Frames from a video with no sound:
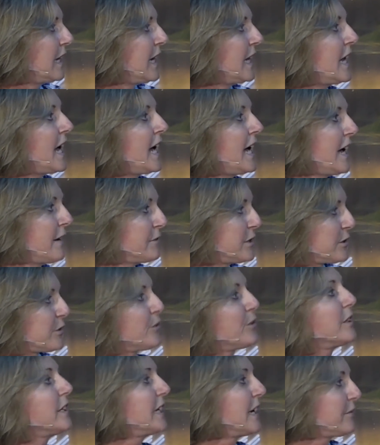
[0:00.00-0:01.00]
And I have
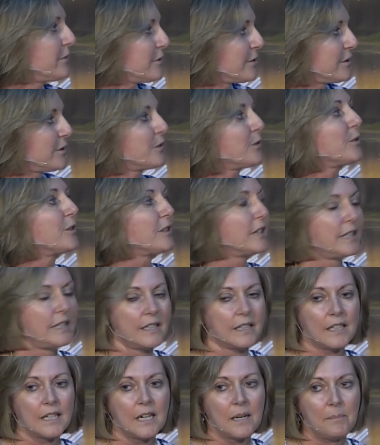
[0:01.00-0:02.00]
story after
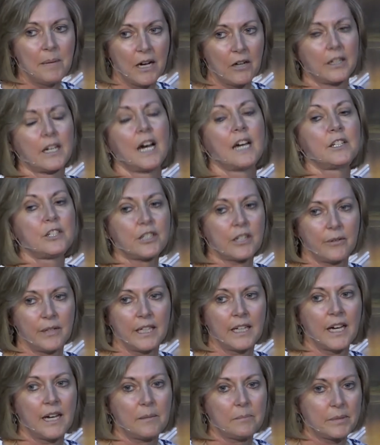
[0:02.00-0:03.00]
story about God
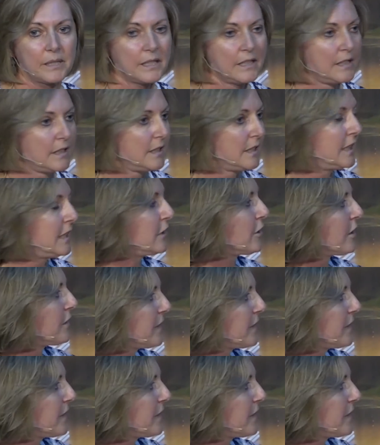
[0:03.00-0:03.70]
showing up in our